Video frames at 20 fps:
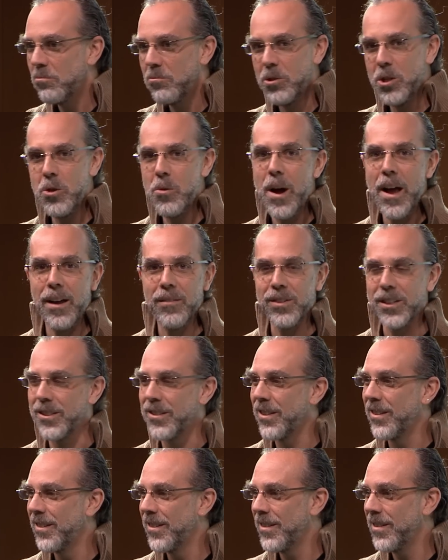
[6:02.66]
you have
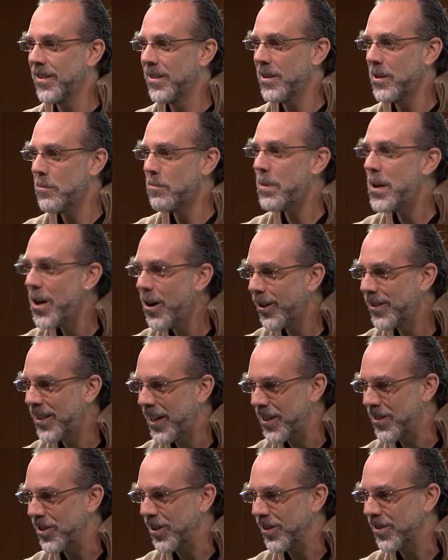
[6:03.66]
it. Be
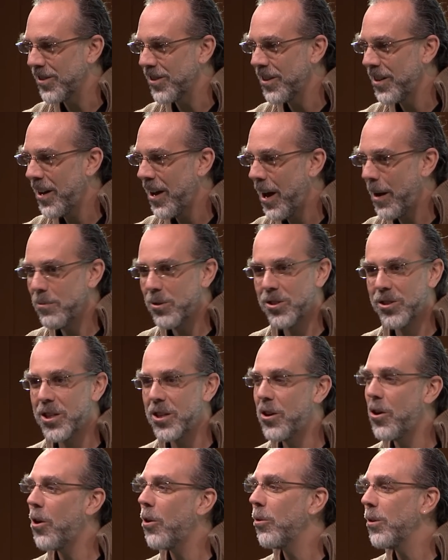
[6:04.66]
audacious. I'm just
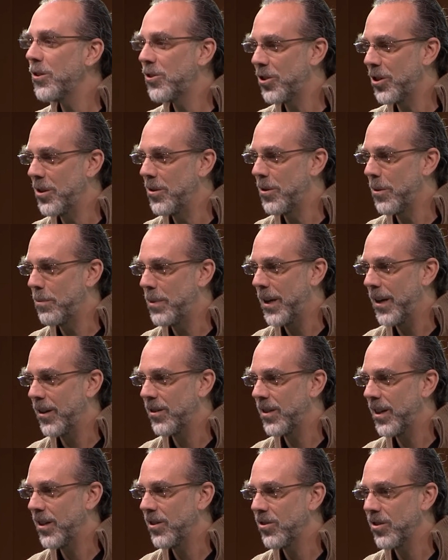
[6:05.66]
encouraging you to be
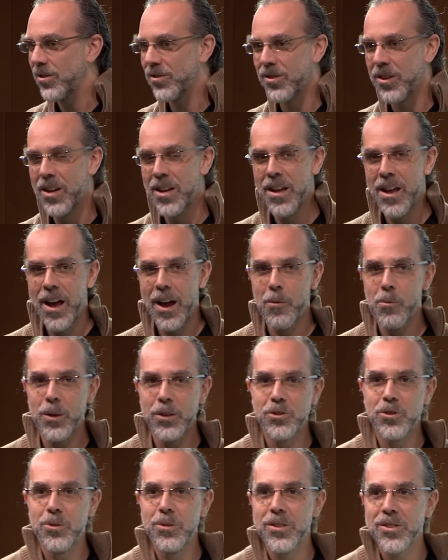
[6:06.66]
audacious. I
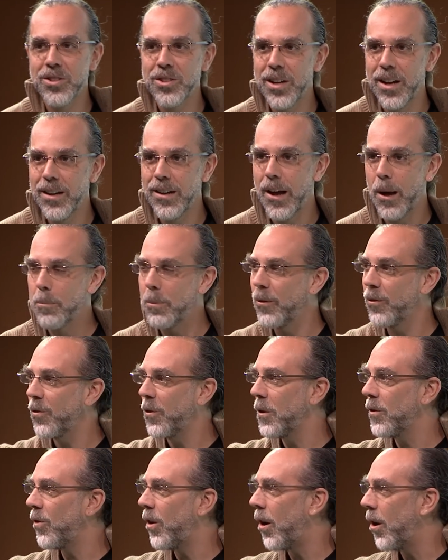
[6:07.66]
want you to stand up in
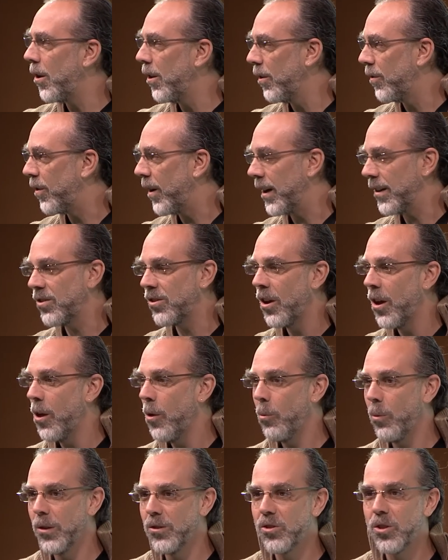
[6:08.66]
front of all of us
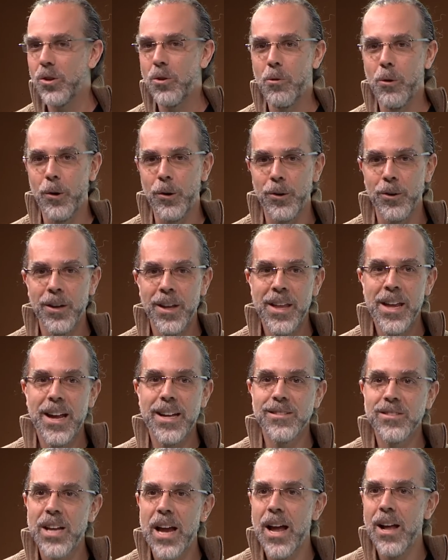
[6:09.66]
once a quarter
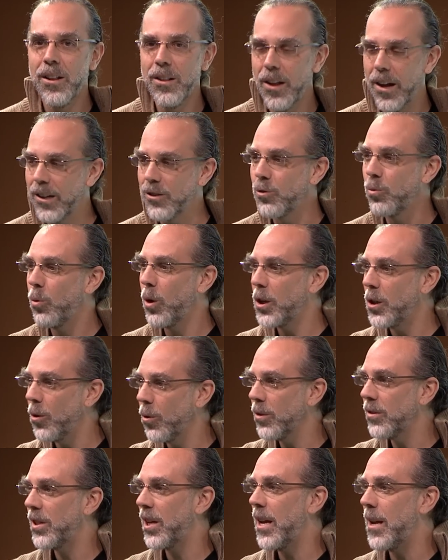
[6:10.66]
and tell us what
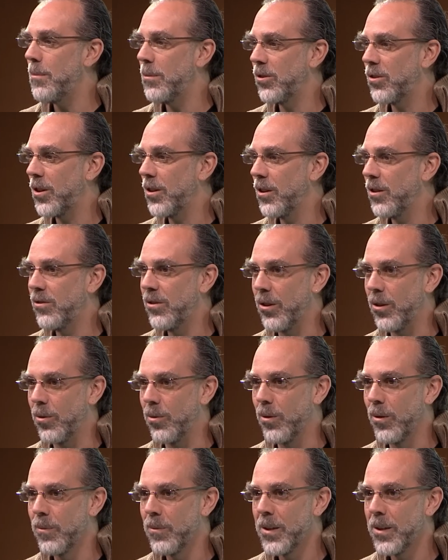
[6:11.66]
your team is going to do.
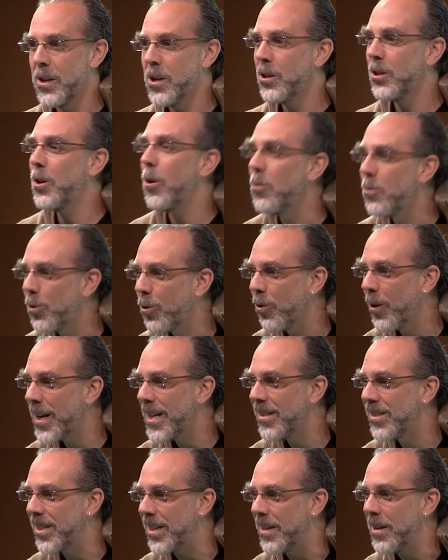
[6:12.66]
Go
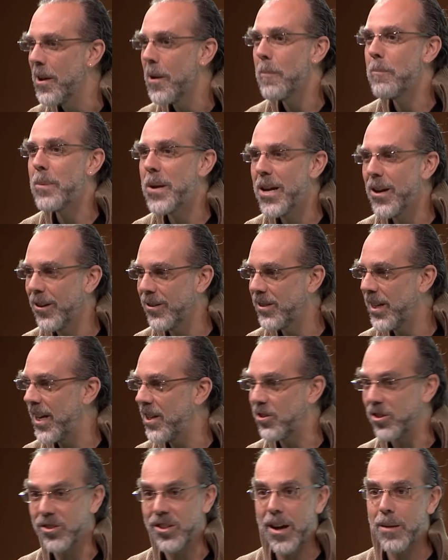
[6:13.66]
crazy. Be
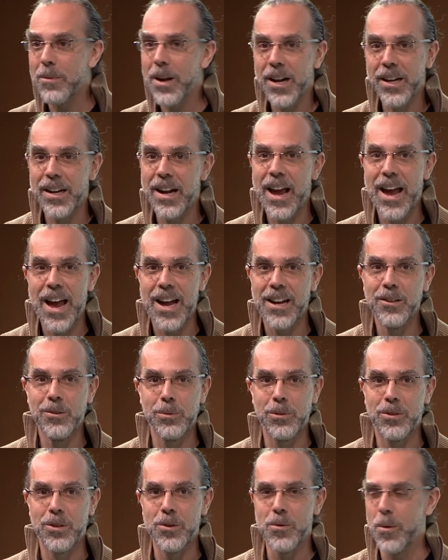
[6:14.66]
audacious. I'm not going to haggle
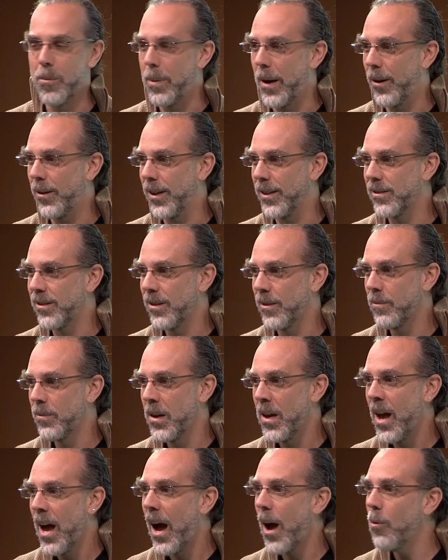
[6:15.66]
with you about it.
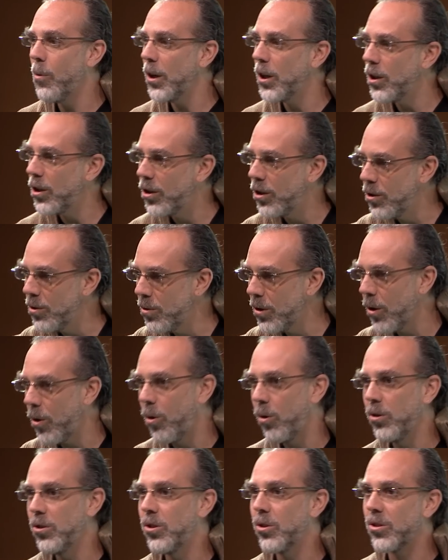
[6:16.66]
I want you to
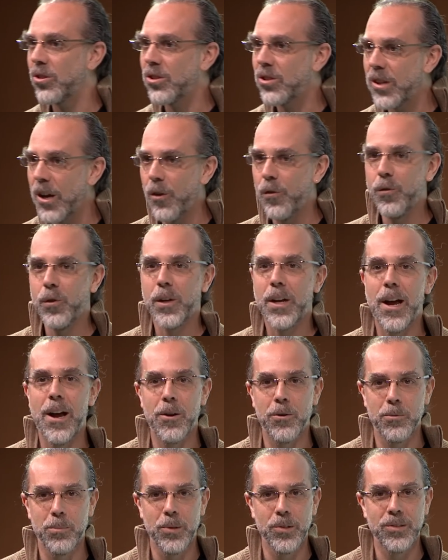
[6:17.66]
hold yourself
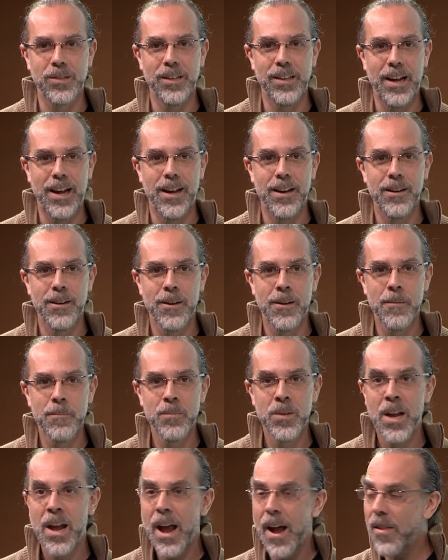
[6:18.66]
accountable to that.
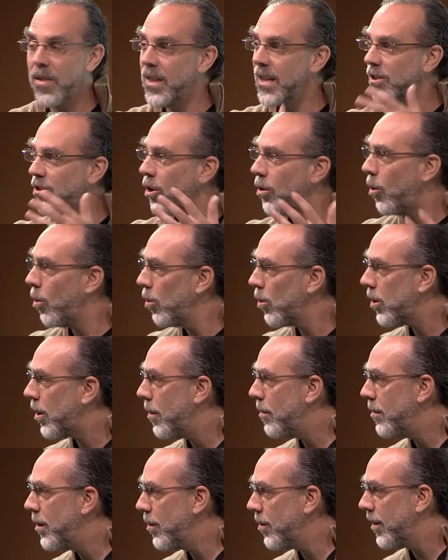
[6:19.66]
And this whole
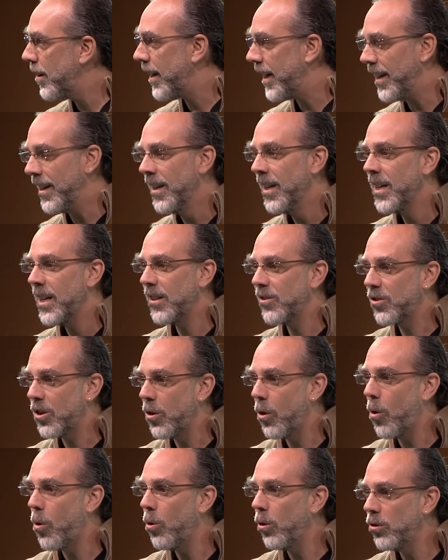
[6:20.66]
community is going
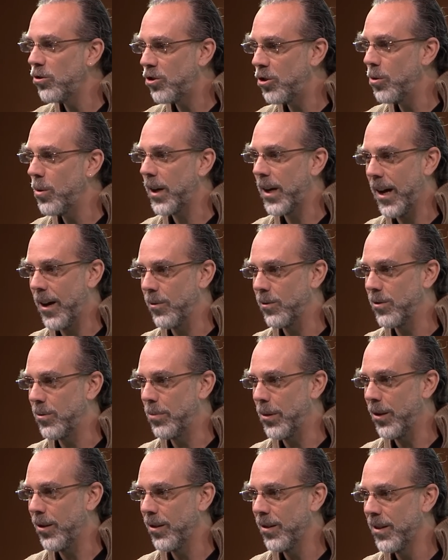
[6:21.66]
to hold you
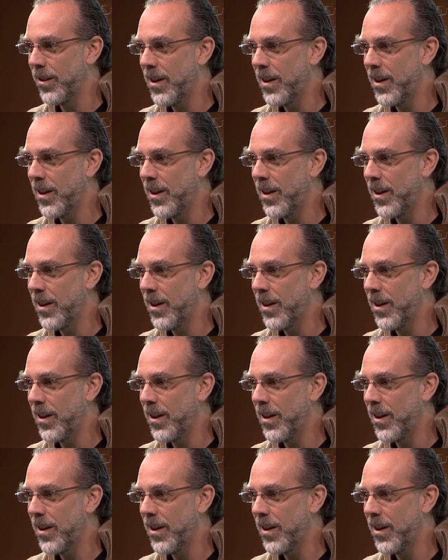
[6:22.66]
accountable.